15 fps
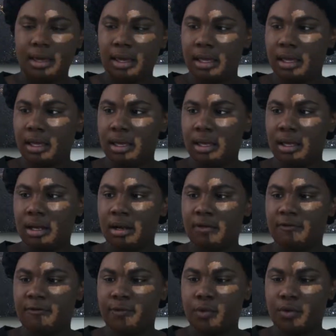And
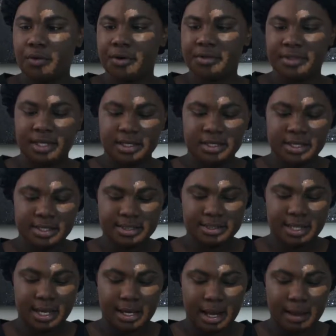for the NYX
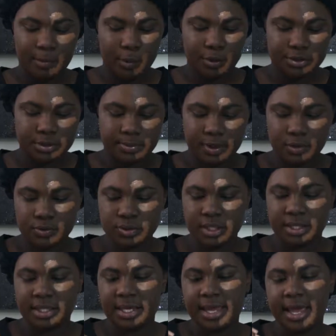side, I'm going to be
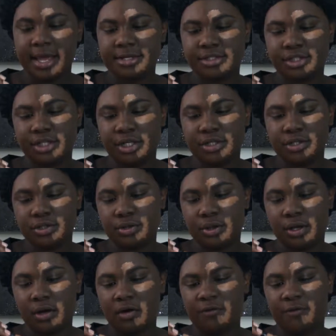using the HD
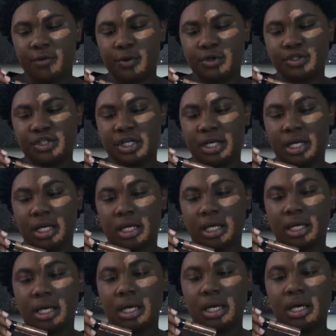Studio Photogenic
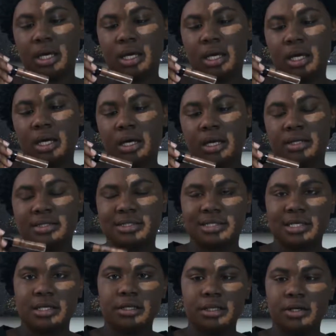
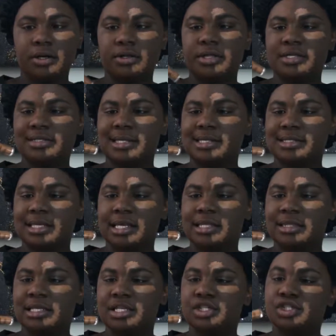Concealer. This is in
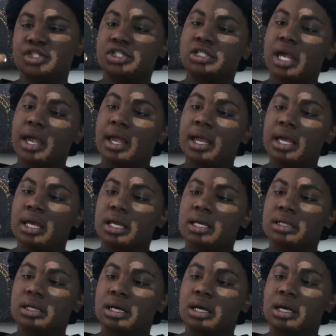the
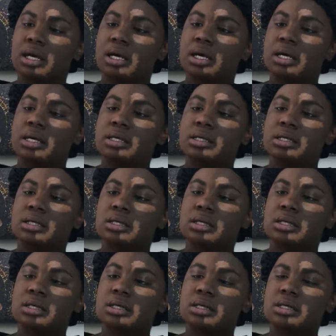shade
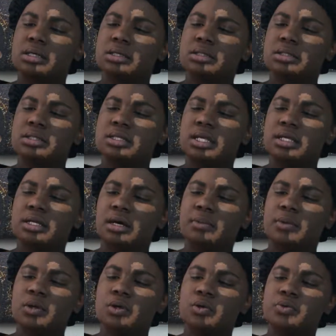
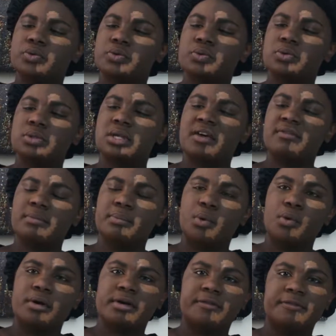CW
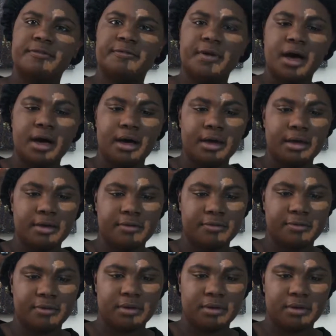7.5.